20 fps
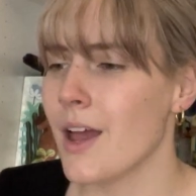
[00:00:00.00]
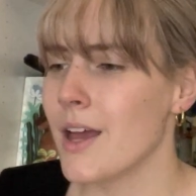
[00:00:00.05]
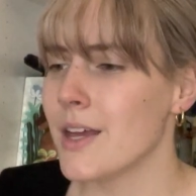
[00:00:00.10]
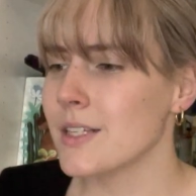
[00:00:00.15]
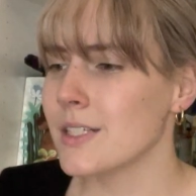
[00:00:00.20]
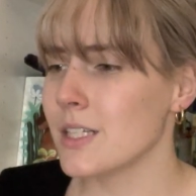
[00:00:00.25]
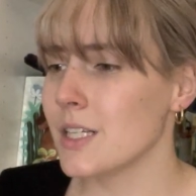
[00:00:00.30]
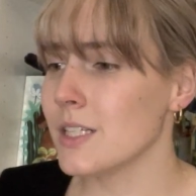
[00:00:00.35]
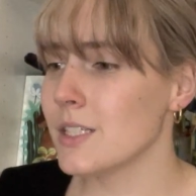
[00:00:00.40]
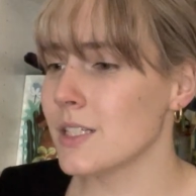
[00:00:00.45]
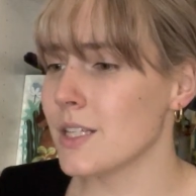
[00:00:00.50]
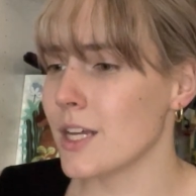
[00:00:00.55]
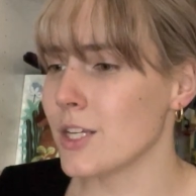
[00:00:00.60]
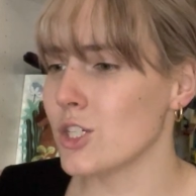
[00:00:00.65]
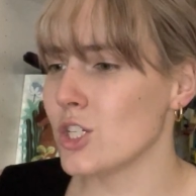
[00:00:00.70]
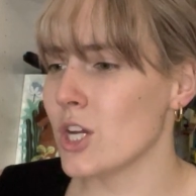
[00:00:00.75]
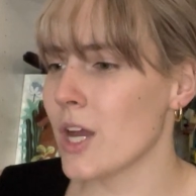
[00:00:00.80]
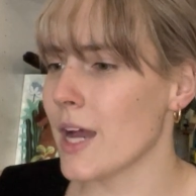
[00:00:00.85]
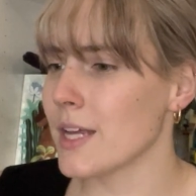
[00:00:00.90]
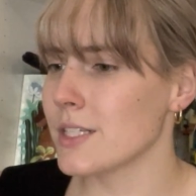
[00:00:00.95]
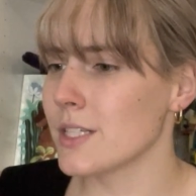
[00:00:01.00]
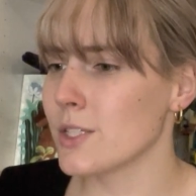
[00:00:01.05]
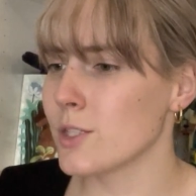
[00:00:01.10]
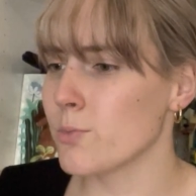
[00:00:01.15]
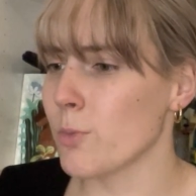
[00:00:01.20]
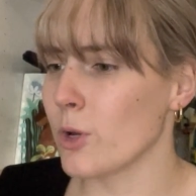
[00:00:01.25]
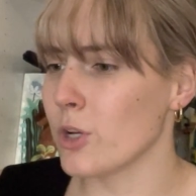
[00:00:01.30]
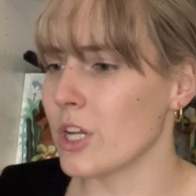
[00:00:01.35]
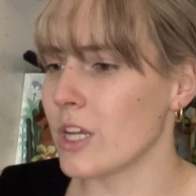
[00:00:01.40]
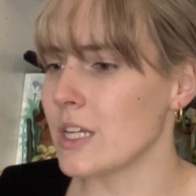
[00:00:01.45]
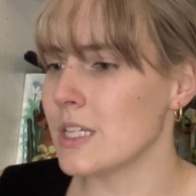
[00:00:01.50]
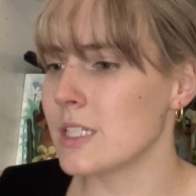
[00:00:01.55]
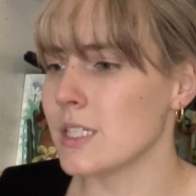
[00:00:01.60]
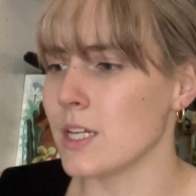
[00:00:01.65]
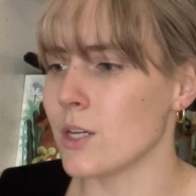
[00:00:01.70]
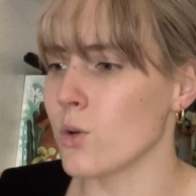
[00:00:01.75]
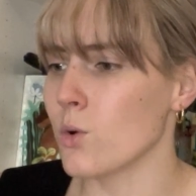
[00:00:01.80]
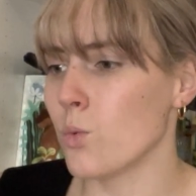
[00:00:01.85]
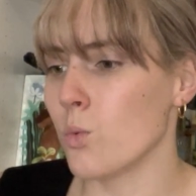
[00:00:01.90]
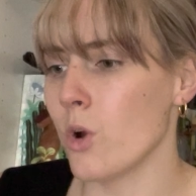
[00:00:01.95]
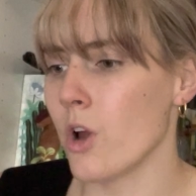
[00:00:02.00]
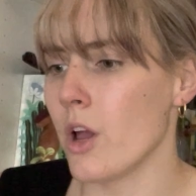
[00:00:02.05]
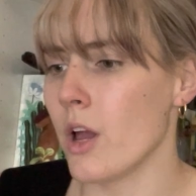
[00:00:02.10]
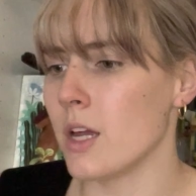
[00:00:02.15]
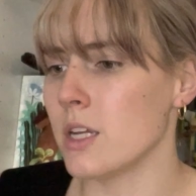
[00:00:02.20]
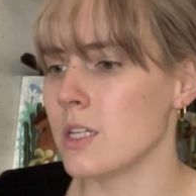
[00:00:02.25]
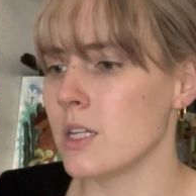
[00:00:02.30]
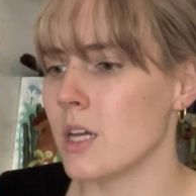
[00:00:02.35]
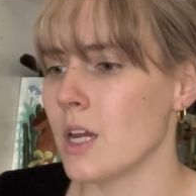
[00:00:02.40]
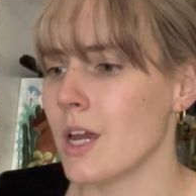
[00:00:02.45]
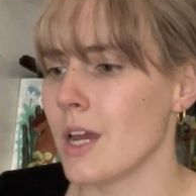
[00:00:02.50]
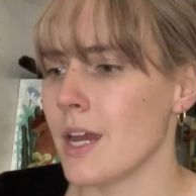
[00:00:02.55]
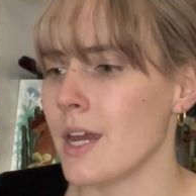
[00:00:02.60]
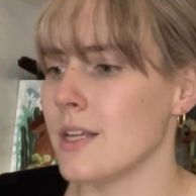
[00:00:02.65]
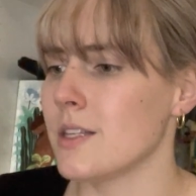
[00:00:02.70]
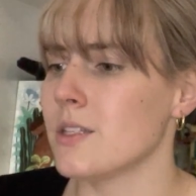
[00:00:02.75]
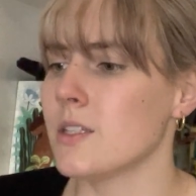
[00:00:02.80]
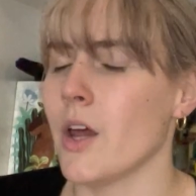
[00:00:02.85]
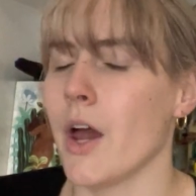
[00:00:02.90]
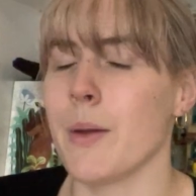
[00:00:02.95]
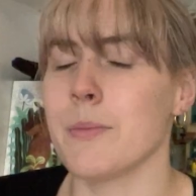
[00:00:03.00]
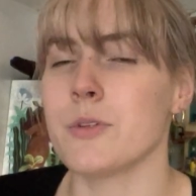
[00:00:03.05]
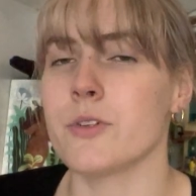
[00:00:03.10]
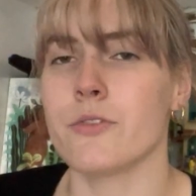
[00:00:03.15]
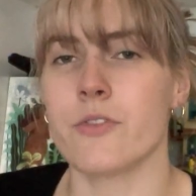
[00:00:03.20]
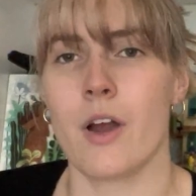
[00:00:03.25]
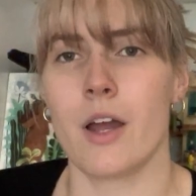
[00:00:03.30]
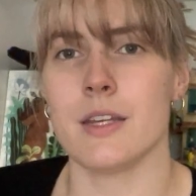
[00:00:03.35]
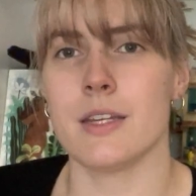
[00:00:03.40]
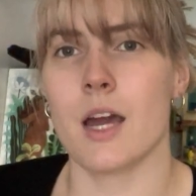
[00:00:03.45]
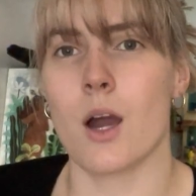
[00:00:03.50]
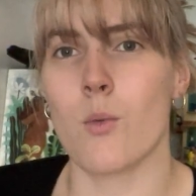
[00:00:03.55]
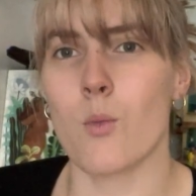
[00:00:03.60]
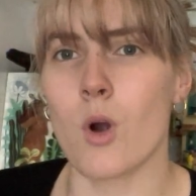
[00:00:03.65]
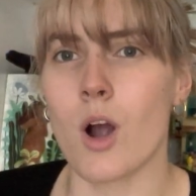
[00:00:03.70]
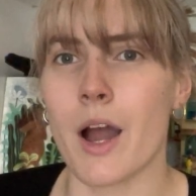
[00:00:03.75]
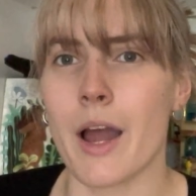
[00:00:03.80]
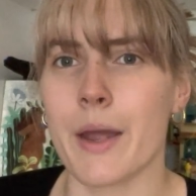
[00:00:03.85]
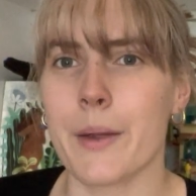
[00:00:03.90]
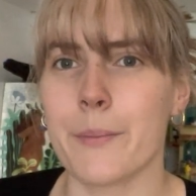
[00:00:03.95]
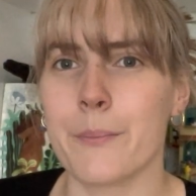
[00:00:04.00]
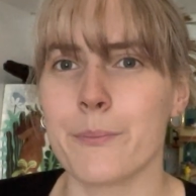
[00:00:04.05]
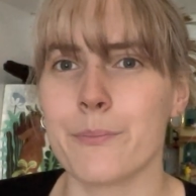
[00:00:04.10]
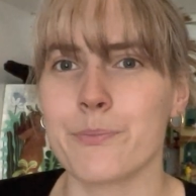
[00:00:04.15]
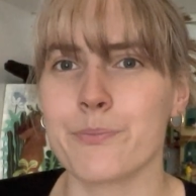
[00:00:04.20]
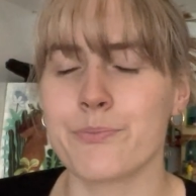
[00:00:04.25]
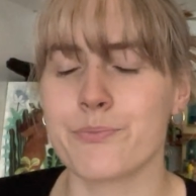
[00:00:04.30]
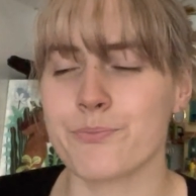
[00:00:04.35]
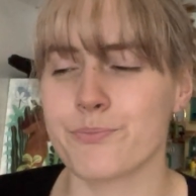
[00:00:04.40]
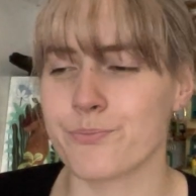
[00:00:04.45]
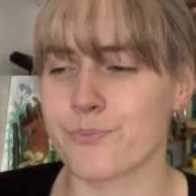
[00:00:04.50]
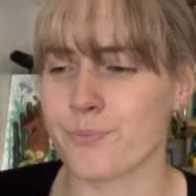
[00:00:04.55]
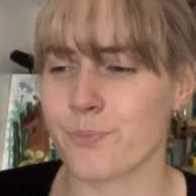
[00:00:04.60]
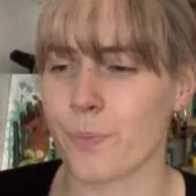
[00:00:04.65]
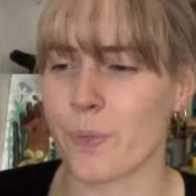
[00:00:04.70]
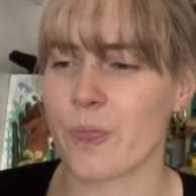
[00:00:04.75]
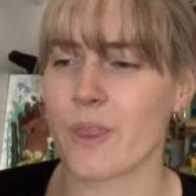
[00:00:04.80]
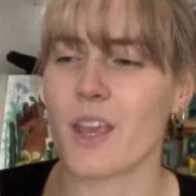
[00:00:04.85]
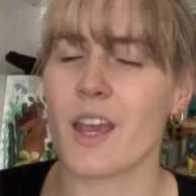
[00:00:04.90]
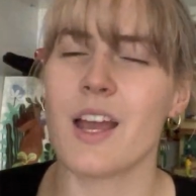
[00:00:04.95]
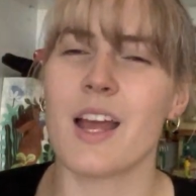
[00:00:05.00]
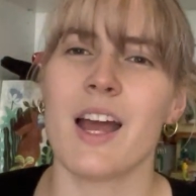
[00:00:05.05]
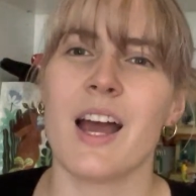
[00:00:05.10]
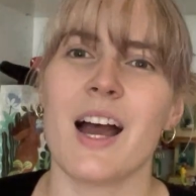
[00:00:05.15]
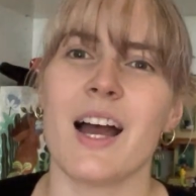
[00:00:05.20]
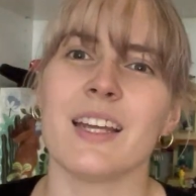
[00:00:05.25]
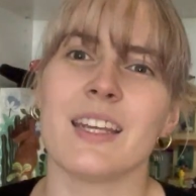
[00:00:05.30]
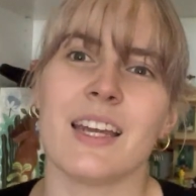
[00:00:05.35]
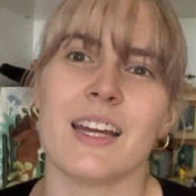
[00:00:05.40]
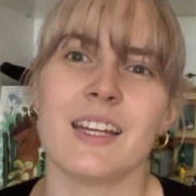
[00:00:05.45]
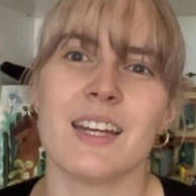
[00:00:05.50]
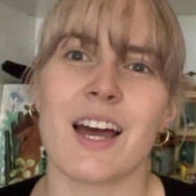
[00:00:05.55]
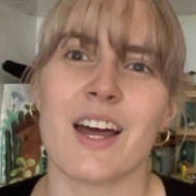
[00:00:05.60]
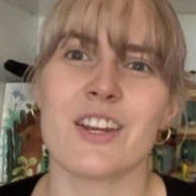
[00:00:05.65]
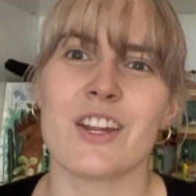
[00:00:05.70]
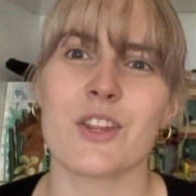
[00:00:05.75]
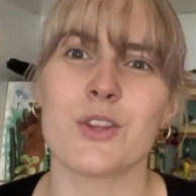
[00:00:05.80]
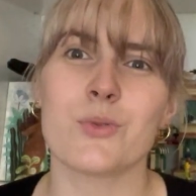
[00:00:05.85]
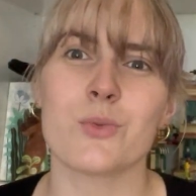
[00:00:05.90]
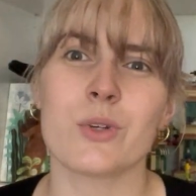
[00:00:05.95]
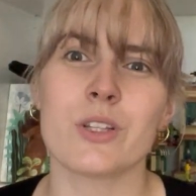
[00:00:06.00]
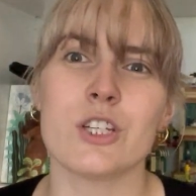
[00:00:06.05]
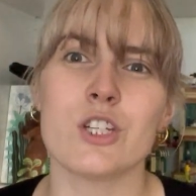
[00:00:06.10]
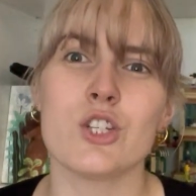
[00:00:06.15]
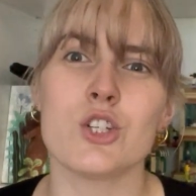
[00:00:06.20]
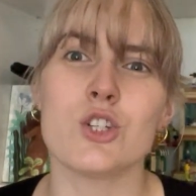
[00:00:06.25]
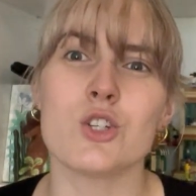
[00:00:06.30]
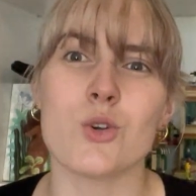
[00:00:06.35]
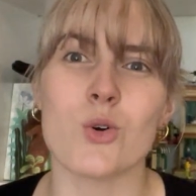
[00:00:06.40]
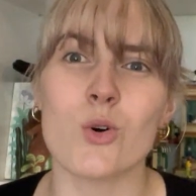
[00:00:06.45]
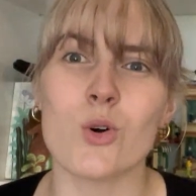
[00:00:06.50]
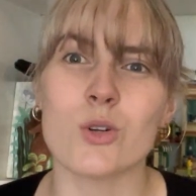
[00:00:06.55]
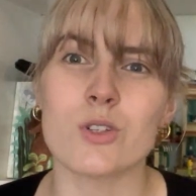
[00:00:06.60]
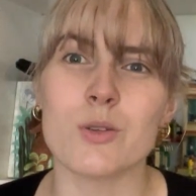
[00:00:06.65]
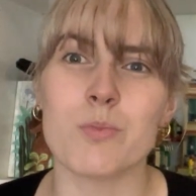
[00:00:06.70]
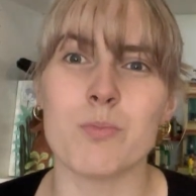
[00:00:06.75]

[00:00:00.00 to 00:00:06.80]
Since then, she hasn't spoken a single word. It's time to find out why. Again, another really short